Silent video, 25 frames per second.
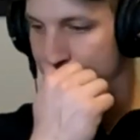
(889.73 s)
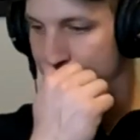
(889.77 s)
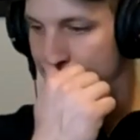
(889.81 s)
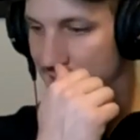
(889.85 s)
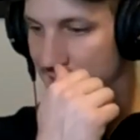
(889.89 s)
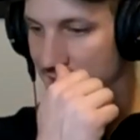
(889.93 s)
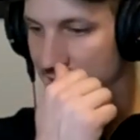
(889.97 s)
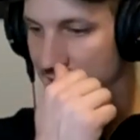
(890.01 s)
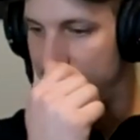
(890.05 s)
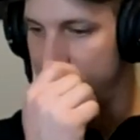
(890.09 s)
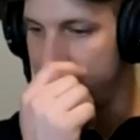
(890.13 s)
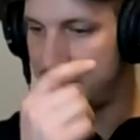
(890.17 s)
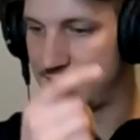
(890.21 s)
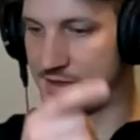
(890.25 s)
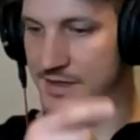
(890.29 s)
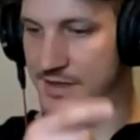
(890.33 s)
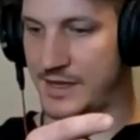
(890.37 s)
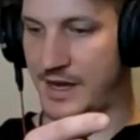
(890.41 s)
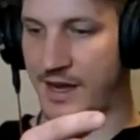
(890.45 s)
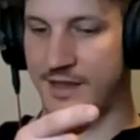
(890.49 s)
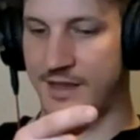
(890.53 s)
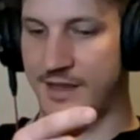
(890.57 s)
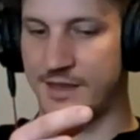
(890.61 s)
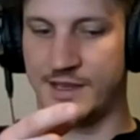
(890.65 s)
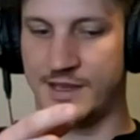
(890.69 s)

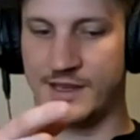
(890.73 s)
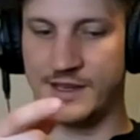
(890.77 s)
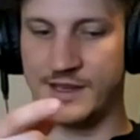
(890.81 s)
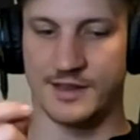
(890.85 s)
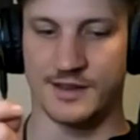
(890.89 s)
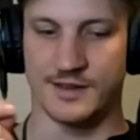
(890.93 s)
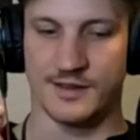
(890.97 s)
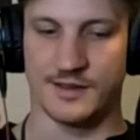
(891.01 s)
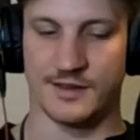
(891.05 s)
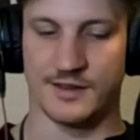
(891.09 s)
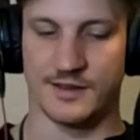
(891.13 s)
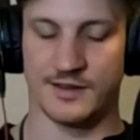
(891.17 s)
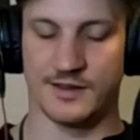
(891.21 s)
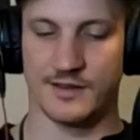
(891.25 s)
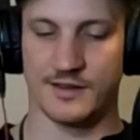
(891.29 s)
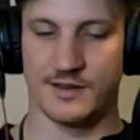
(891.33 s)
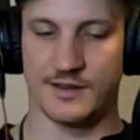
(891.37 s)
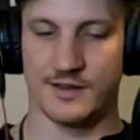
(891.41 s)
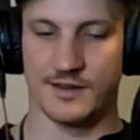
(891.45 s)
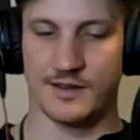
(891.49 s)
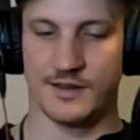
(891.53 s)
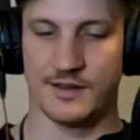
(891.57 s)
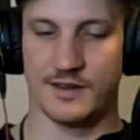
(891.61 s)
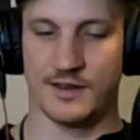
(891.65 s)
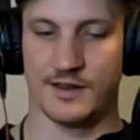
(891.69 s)
cycling,
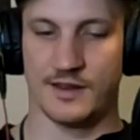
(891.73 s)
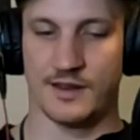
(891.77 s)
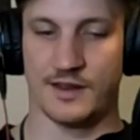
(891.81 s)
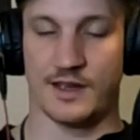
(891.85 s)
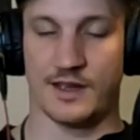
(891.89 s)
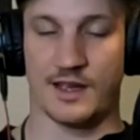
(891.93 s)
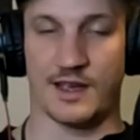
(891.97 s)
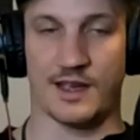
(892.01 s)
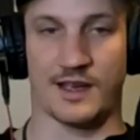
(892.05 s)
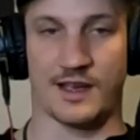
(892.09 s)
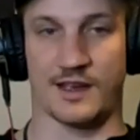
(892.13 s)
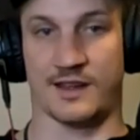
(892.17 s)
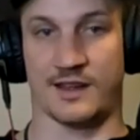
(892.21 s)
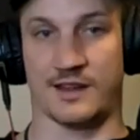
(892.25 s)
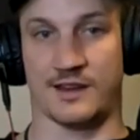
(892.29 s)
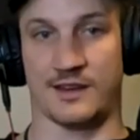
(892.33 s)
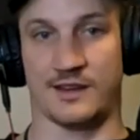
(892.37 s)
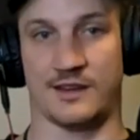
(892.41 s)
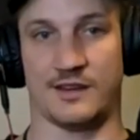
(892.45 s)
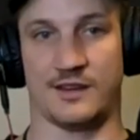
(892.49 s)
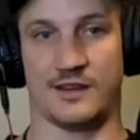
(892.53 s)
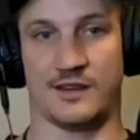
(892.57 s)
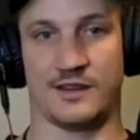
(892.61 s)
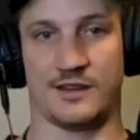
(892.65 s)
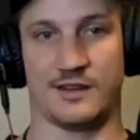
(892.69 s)
and
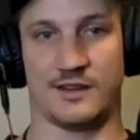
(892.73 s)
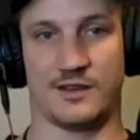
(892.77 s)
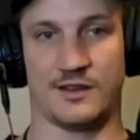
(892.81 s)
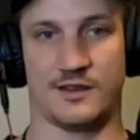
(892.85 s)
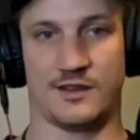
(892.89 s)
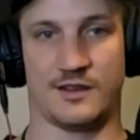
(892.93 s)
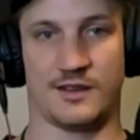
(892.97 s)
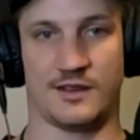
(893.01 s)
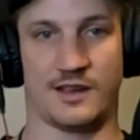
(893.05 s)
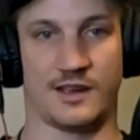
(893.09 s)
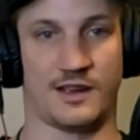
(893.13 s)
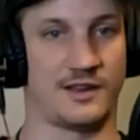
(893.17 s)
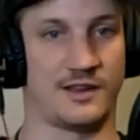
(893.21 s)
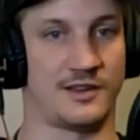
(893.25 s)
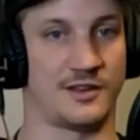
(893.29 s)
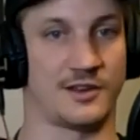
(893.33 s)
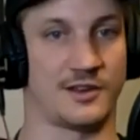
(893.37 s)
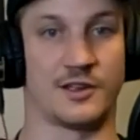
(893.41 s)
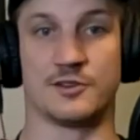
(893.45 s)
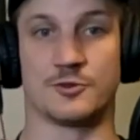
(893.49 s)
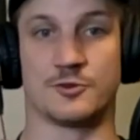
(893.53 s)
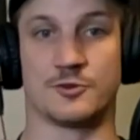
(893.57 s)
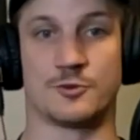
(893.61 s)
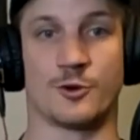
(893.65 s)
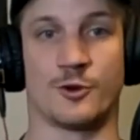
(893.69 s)

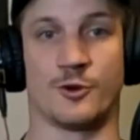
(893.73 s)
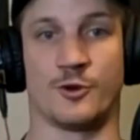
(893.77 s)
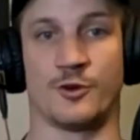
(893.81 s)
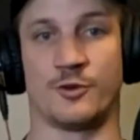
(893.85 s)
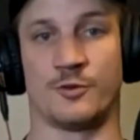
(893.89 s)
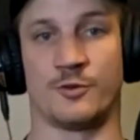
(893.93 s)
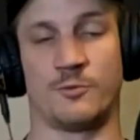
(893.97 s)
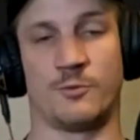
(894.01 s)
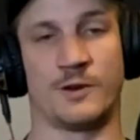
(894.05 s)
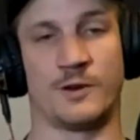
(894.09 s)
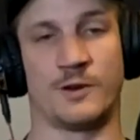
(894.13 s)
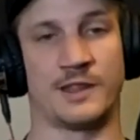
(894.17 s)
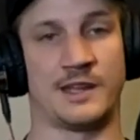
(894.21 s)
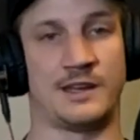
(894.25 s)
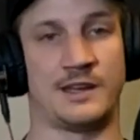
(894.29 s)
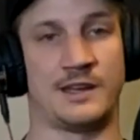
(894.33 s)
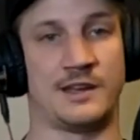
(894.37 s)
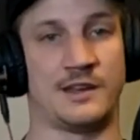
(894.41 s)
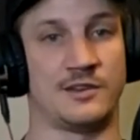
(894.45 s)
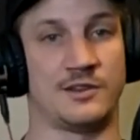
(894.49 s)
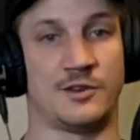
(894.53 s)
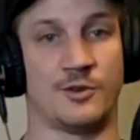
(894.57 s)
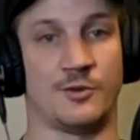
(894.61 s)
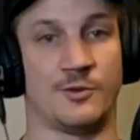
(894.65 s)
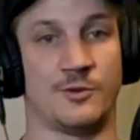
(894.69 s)
control where they didn't
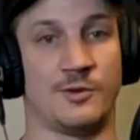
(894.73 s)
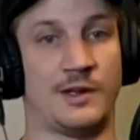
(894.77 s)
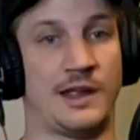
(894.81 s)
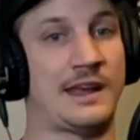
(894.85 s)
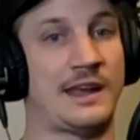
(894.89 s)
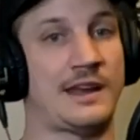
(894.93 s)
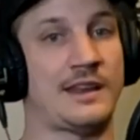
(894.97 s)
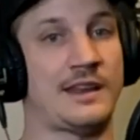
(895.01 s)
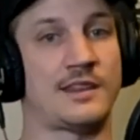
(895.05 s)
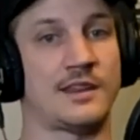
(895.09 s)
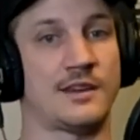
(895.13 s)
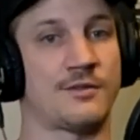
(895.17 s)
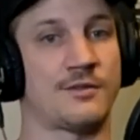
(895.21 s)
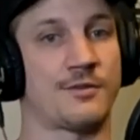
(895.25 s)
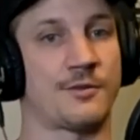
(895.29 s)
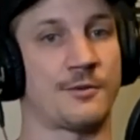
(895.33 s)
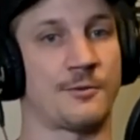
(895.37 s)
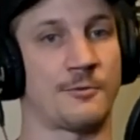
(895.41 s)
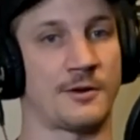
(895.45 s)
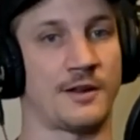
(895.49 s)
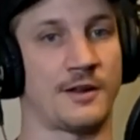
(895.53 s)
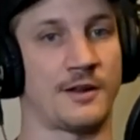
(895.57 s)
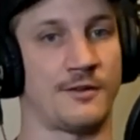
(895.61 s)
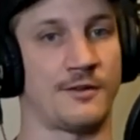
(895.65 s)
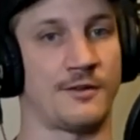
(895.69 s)
do anything for
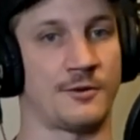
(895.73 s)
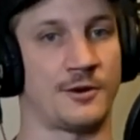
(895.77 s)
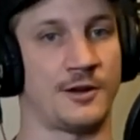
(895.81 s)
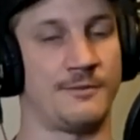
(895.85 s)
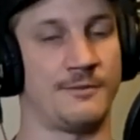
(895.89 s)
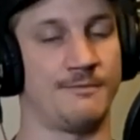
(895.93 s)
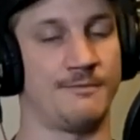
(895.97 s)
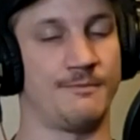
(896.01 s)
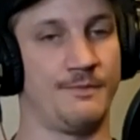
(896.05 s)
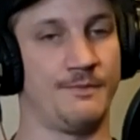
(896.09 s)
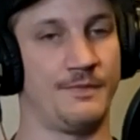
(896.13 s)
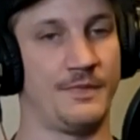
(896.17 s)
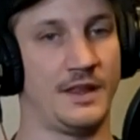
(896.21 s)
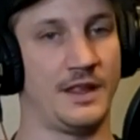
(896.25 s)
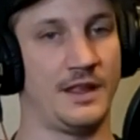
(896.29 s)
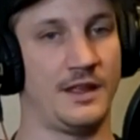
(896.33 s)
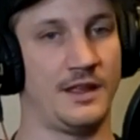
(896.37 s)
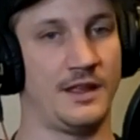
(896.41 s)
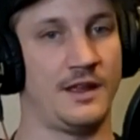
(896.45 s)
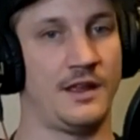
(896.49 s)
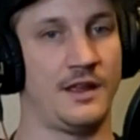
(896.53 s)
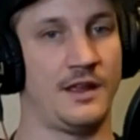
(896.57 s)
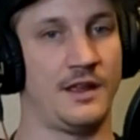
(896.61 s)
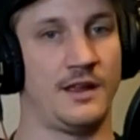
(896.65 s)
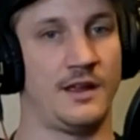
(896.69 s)
recovery.
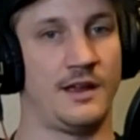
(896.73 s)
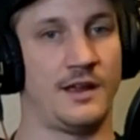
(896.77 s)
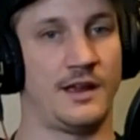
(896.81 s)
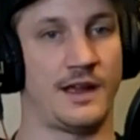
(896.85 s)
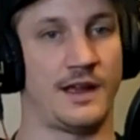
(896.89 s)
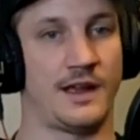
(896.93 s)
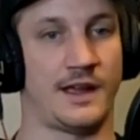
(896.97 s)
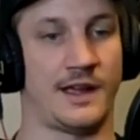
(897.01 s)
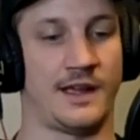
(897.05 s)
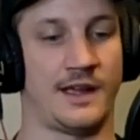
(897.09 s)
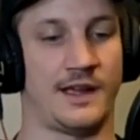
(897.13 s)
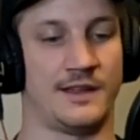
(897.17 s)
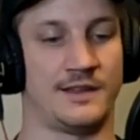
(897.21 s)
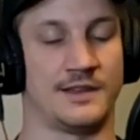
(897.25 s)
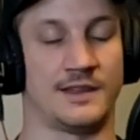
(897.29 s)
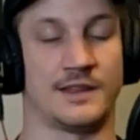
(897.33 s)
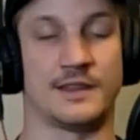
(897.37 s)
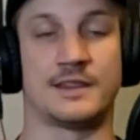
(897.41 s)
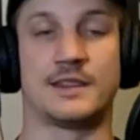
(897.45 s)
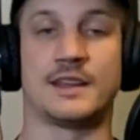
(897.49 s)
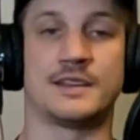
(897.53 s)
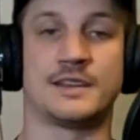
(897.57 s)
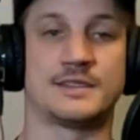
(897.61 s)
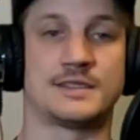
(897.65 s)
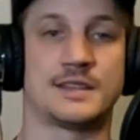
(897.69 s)
And the
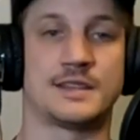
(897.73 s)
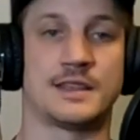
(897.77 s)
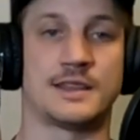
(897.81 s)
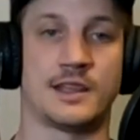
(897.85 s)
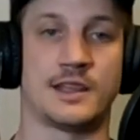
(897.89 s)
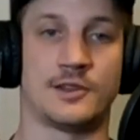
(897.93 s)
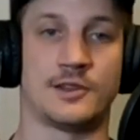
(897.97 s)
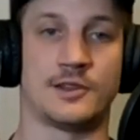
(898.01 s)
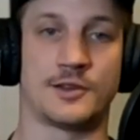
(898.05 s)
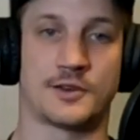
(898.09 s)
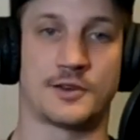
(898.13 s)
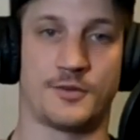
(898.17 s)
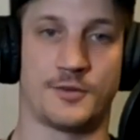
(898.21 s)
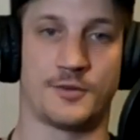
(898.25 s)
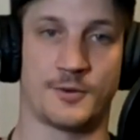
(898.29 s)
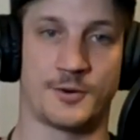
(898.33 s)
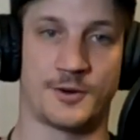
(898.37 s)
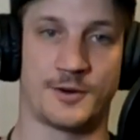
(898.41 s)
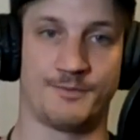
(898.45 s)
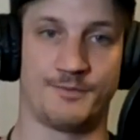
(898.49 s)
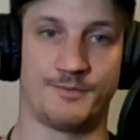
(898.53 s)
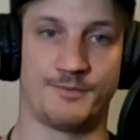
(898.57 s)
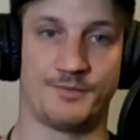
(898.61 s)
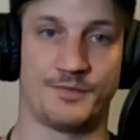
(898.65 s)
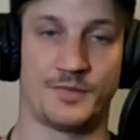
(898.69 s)
things that they looked for
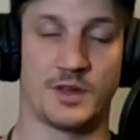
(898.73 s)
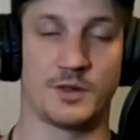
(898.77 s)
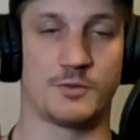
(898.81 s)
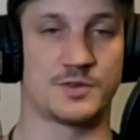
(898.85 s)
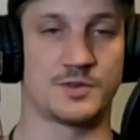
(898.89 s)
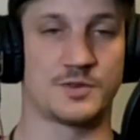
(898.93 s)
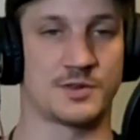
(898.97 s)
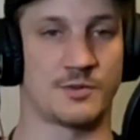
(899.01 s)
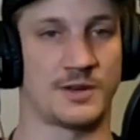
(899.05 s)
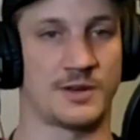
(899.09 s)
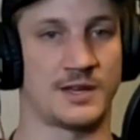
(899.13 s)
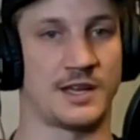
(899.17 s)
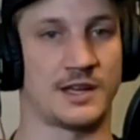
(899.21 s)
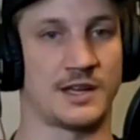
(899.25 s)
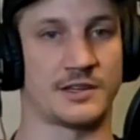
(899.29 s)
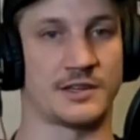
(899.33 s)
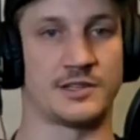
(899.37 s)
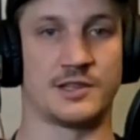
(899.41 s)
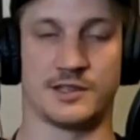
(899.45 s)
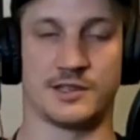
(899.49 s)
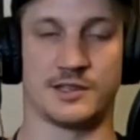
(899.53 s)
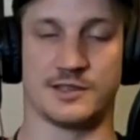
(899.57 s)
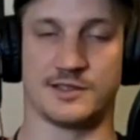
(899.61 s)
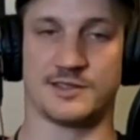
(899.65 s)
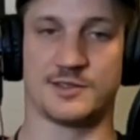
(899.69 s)
was a reduction in
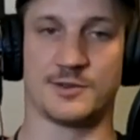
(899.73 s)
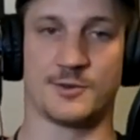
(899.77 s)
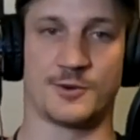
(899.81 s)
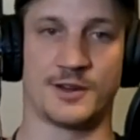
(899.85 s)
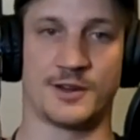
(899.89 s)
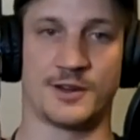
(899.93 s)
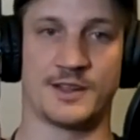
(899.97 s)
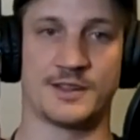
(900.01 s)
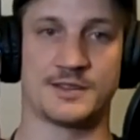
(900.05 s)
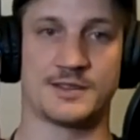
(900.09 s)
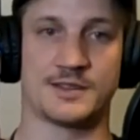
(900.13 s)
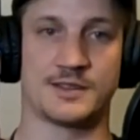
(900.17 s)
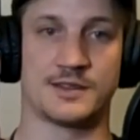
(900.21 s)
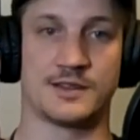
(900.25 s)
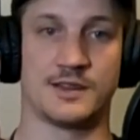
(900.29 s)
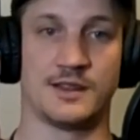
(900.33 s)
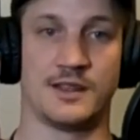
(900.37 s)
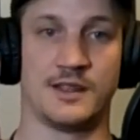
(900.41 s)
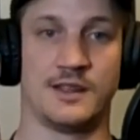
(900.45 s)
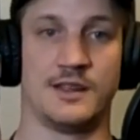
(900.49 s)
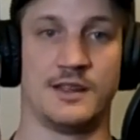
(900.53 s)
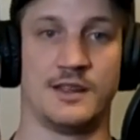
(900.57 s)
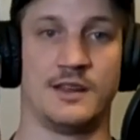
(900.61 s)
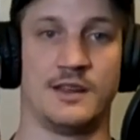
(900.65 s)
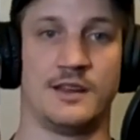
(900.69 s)
soreness
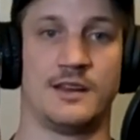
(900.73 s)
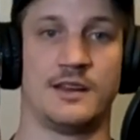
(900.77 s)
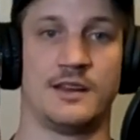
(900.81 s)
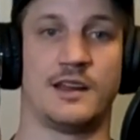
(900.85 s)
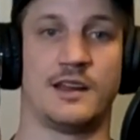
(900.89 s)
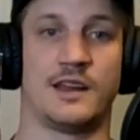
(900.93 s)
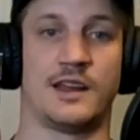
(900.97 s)
and a